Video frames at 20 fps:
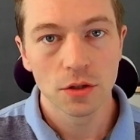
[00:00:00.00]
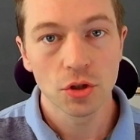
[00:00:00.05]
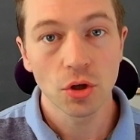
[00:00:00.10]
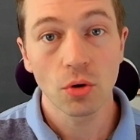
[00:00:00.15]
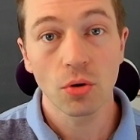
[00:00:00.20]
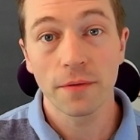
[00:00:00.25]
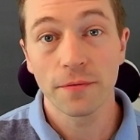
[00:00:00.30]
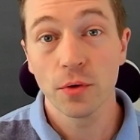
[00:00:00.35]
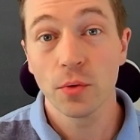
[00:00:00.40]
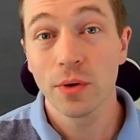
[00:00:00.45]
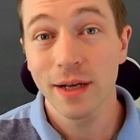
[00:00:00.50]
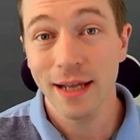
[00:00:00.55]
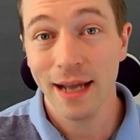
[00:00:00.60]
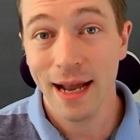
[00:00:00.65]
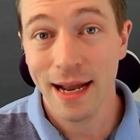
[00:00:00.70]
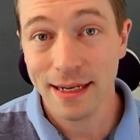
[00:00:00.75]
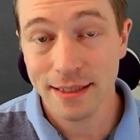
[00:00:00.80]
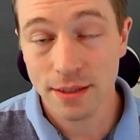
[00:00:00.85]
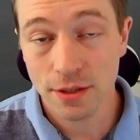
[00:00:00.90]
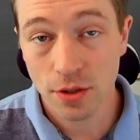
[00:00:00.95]
So if you want to get
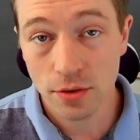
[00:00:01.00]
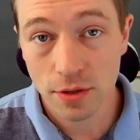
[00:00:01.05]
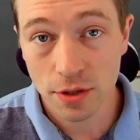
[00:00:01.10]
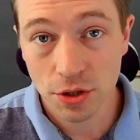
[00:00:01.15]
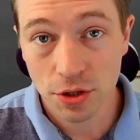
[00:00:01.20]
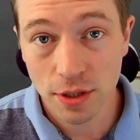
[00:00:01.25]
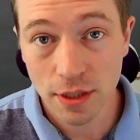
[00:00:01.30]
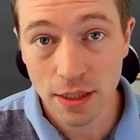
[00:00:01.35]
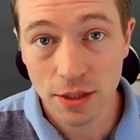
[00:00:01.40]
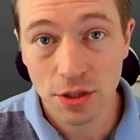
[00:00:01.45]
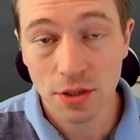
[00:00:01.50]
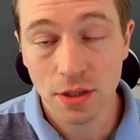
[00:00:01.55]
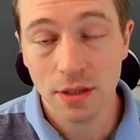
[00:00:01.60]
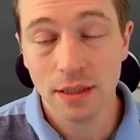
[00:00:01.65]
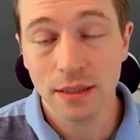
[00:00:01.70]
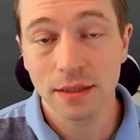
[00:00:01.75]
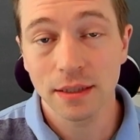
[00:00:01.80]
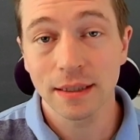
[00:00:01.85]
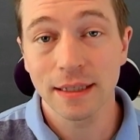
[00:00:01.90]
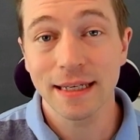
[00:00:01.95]
access to this sheet, just
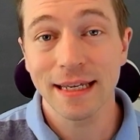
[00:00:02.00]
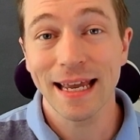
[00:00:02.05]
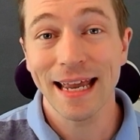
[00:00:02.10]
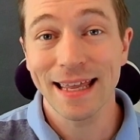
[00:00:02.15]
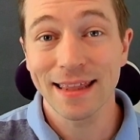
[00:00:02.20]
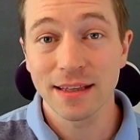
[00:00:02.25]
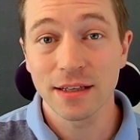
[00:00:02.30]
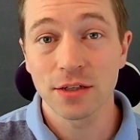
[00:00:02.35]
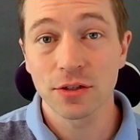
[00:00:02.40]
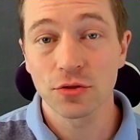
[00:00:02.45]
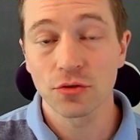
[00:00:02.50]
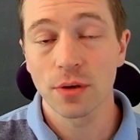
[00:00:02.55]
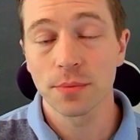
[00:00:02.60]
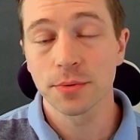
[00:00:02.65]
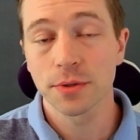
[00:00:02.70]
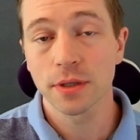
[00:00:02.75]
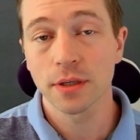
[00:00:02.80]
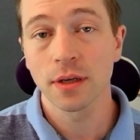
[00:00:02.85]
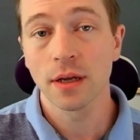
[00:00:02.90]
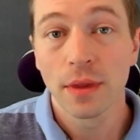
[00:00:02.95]
click the link in the
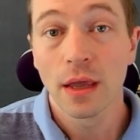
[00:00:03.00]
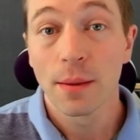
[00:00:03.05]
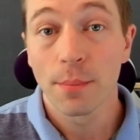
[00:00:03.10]
description.